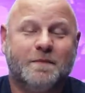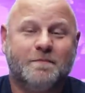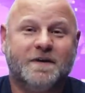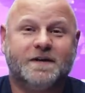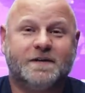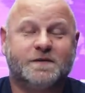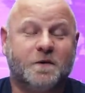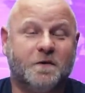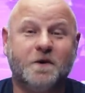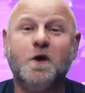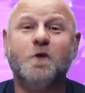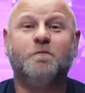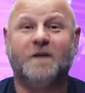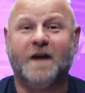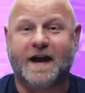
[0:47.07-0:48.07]
Because her
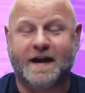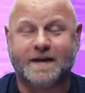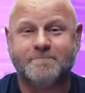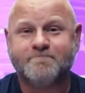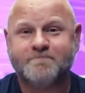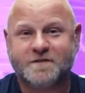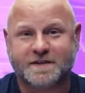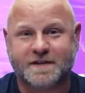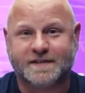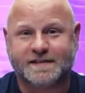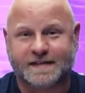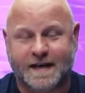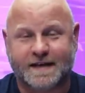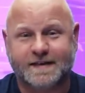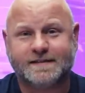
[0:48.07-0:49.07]
new plan, she
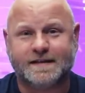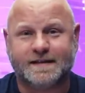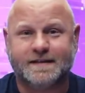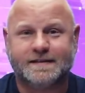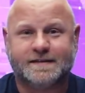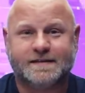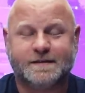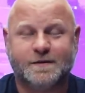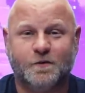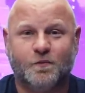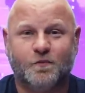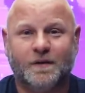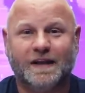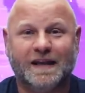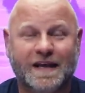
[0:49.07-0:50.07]
says, is to
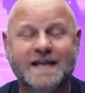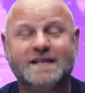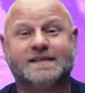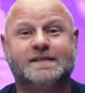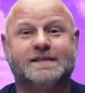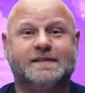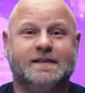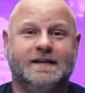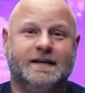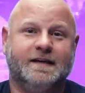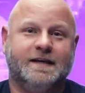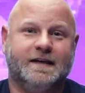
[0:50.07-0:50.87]
release